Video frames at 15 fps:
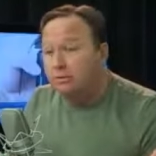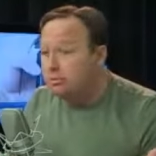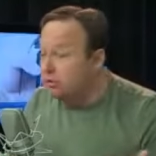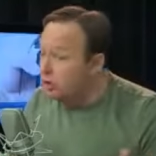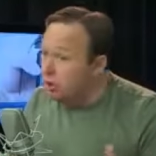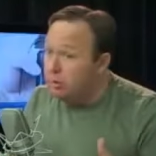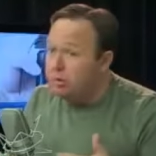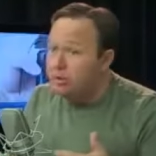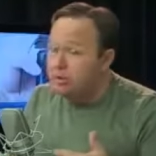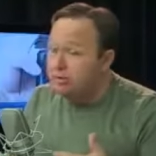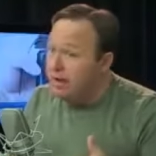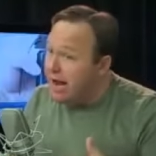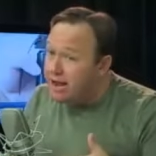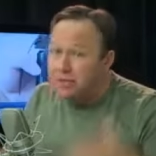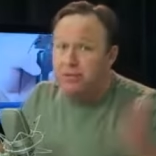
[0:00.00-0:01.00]
so is
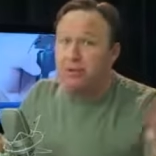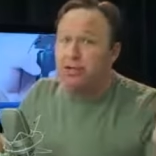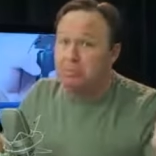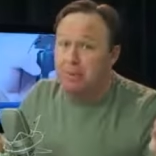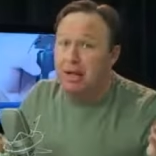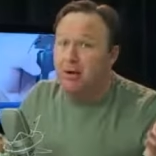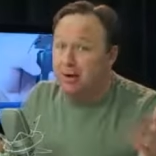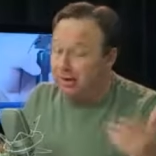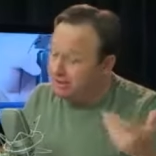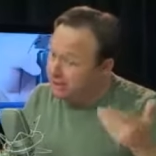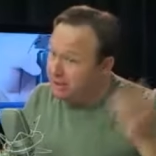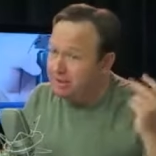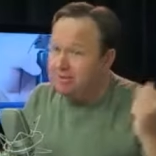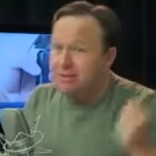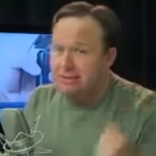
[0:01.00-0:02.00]
cancer exploding.
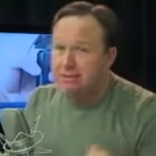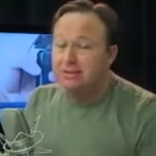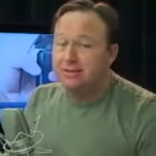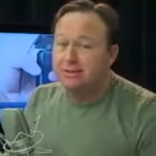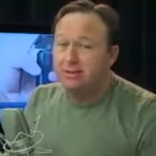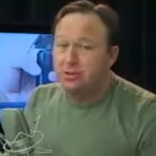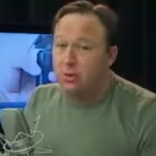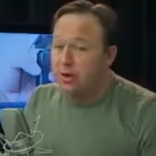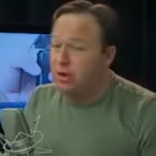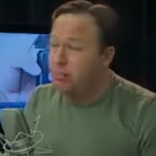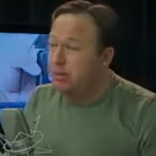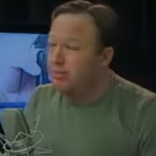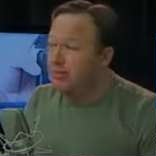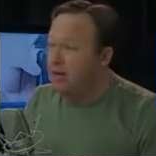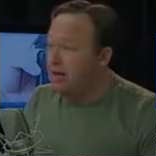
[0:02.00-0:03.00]
So drink
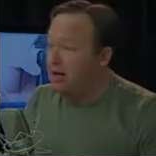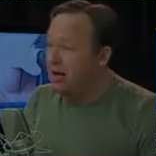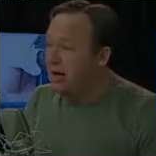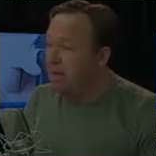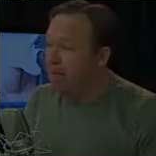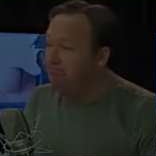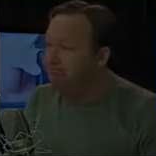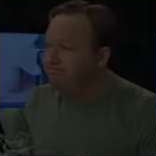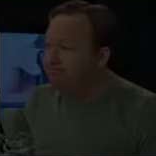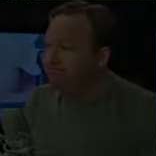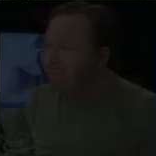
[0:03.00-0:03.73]
your bisphenol A.